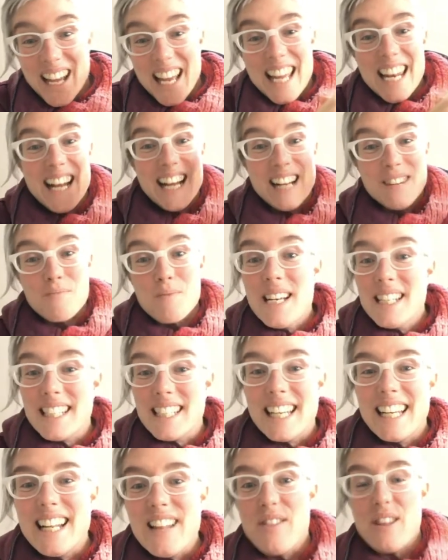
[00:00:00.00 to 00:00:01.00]
But in
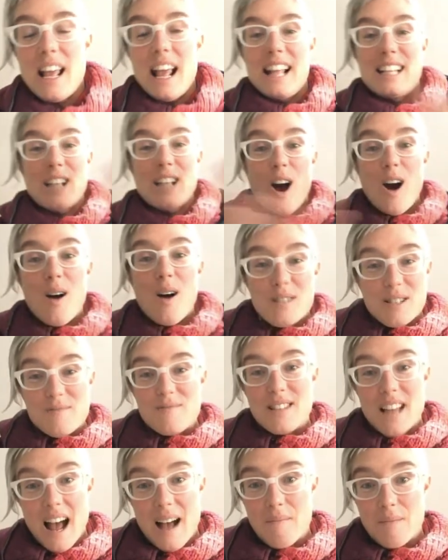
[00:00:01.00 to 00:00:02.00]
prison, it's all
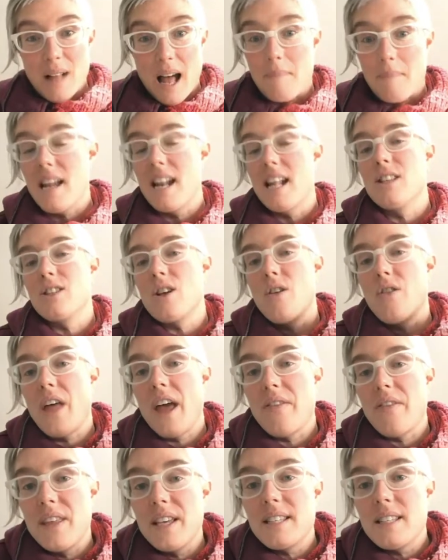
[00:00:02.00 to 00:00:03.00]
black men, and so
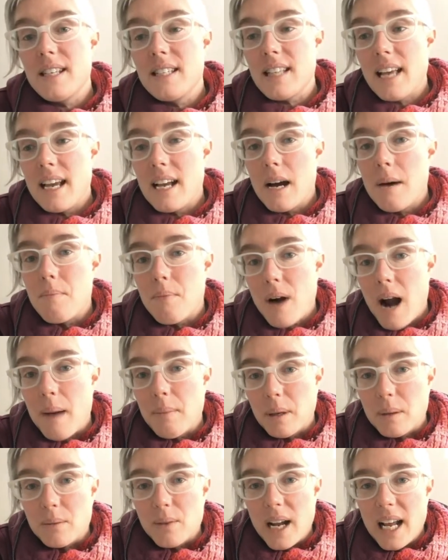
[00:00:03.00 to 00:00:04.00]
like this is like a
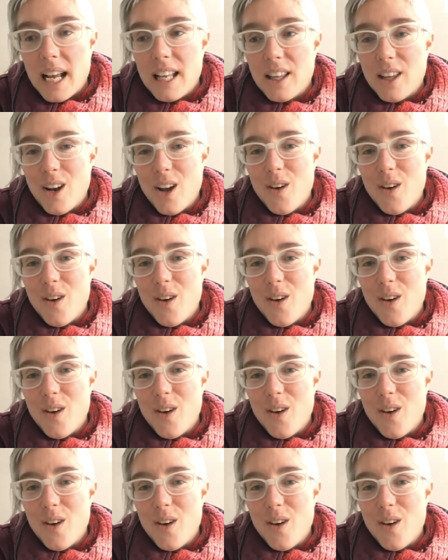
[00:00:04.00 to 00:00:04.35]
problem, right?